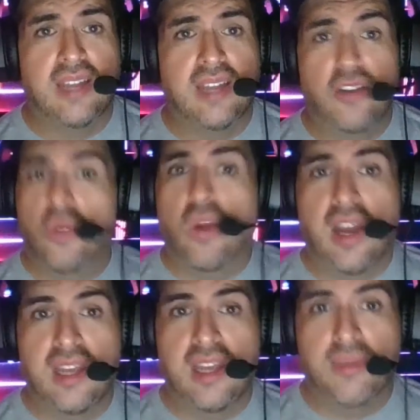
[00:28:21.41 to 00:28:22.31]
I don't know
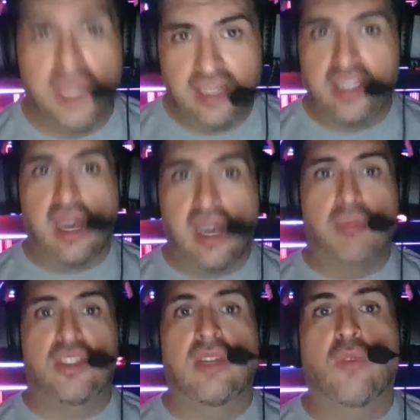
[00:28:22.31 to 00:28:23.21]
why, but he did the
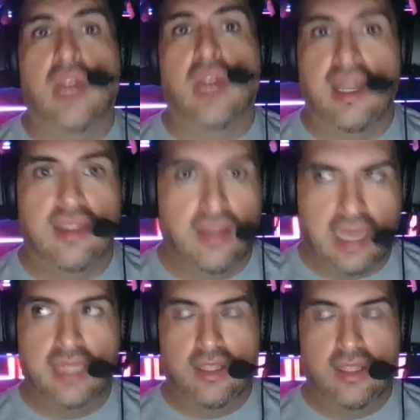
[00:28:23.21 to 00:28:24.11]
opposite of what I
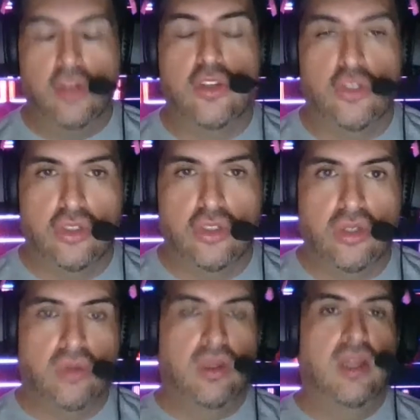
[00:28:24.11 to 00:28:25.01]
tell you should do.